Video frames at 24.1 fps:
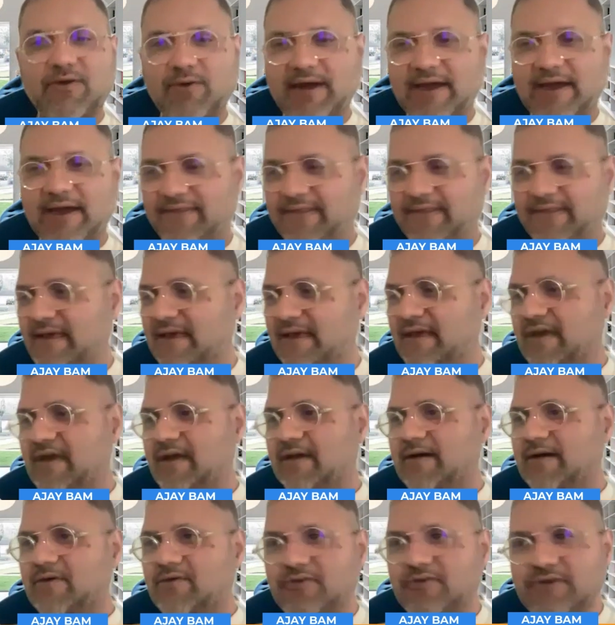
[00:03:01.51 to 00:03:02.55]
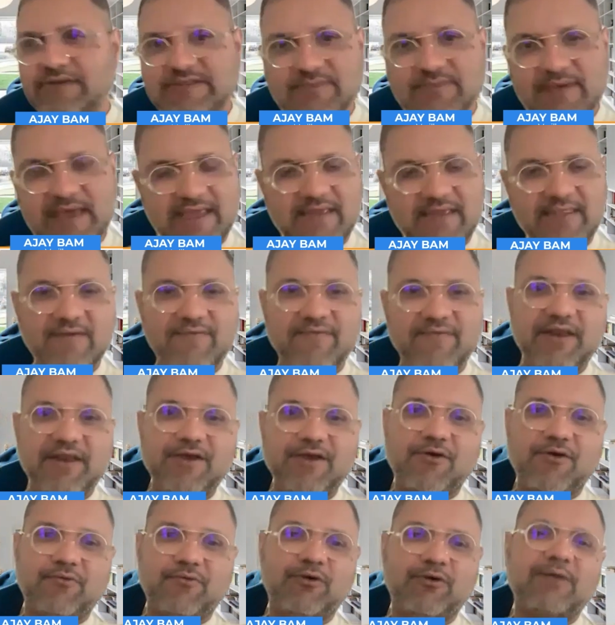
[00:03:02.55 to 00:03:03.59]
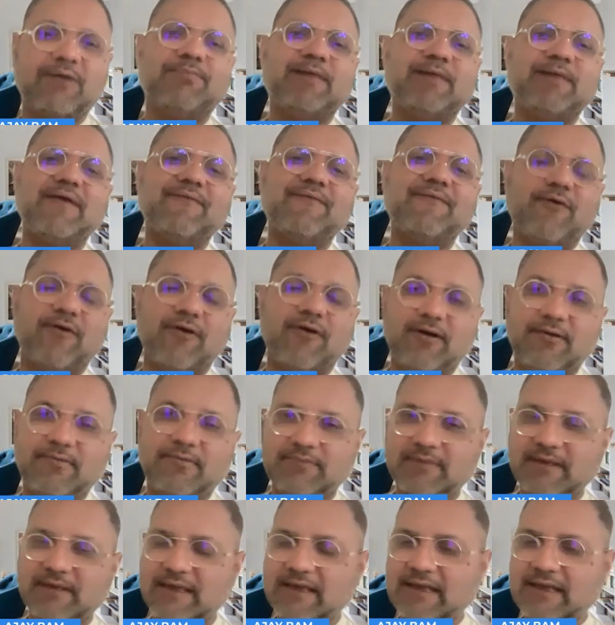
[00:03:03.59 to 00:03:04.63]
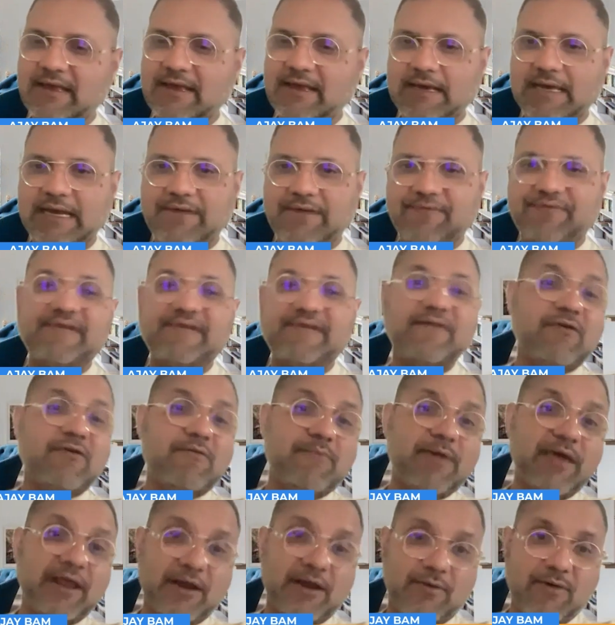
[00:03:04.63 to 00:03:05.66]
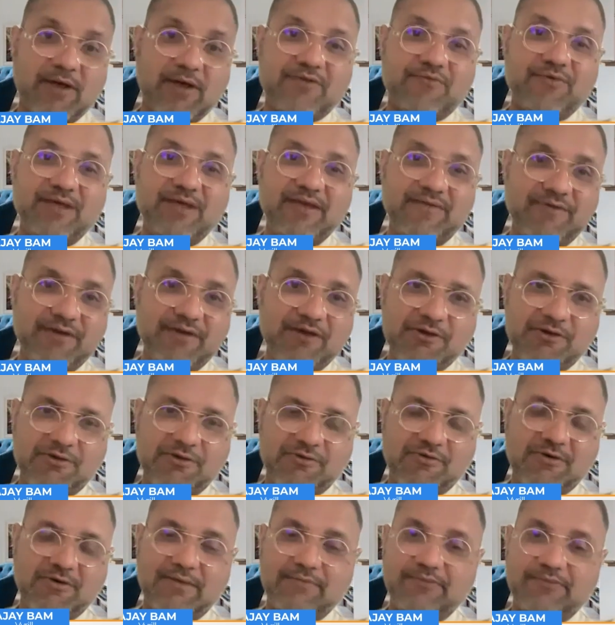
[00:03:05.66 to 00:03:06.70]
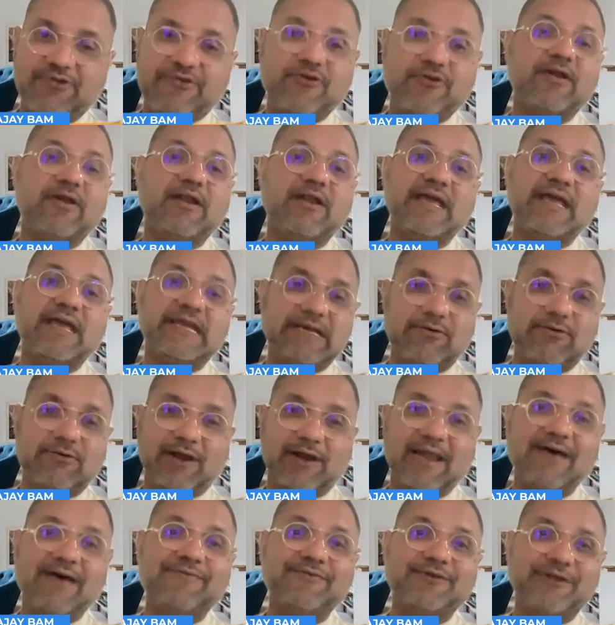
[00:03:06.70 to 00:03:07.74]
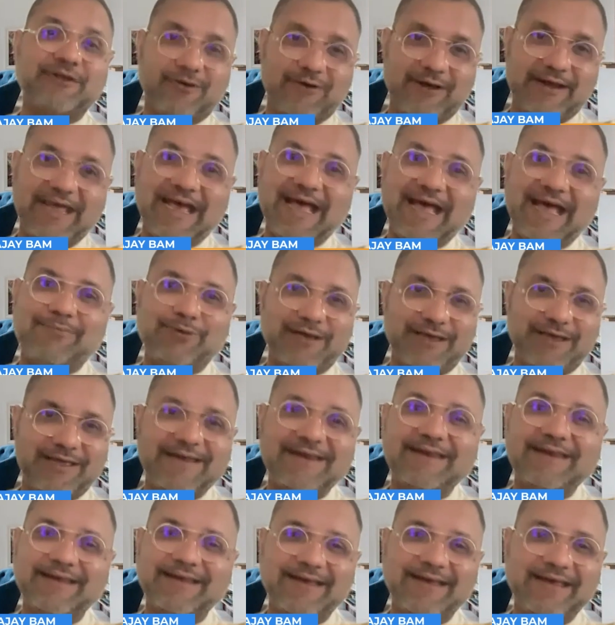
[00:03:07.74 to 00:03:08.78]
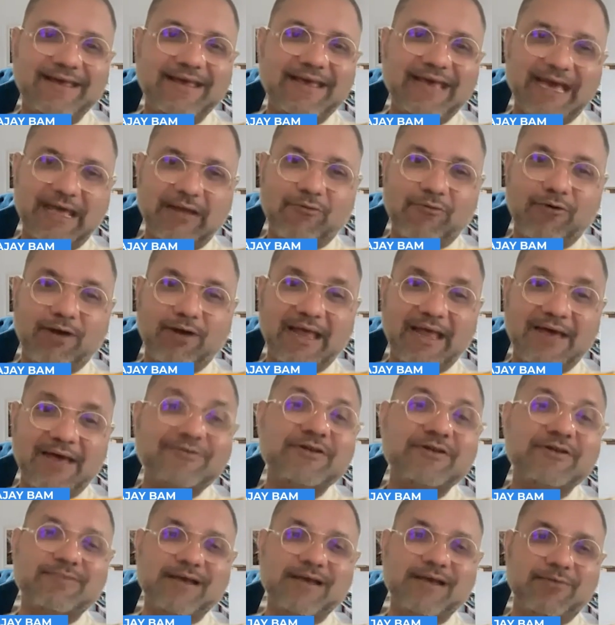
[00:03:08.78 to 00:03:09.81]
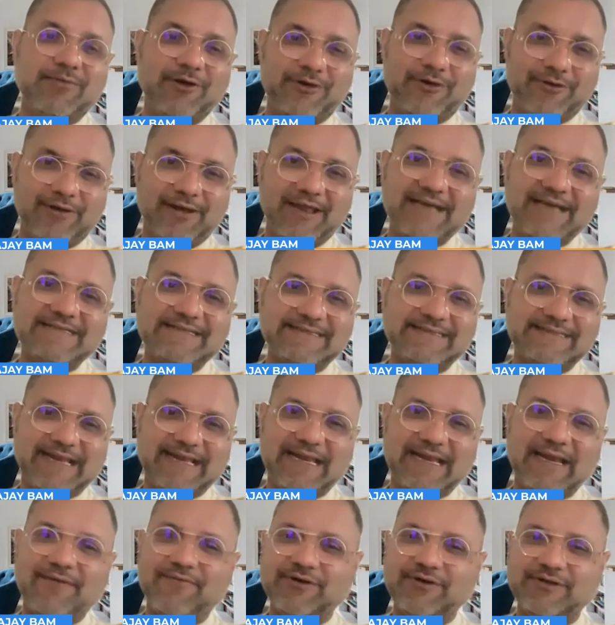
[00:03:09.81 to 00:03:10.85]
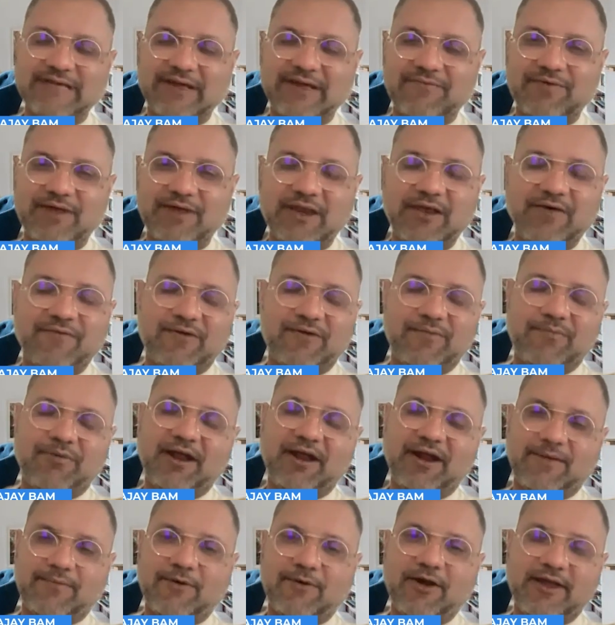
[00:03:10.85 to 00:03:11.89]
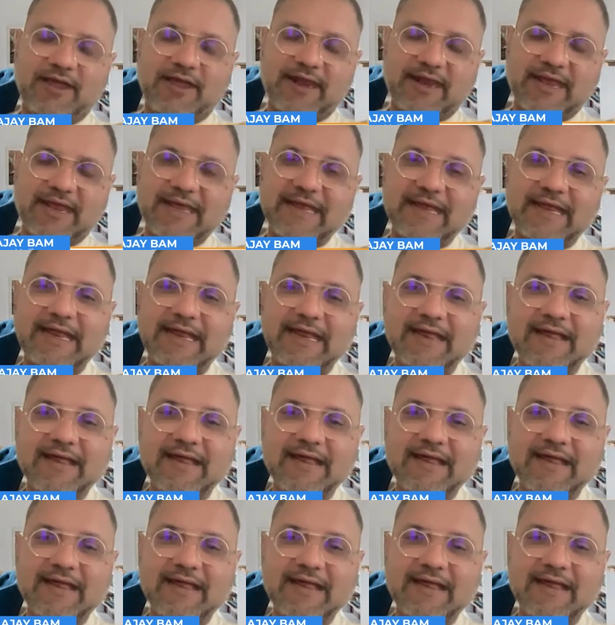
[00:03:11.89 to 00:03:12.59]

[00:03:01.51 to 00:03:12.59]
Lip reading: with who's making the video on what platform. And if someone made a great review, I'm sure Nike would love to know it happened and would love to be able to license and leverage that video for product marketing.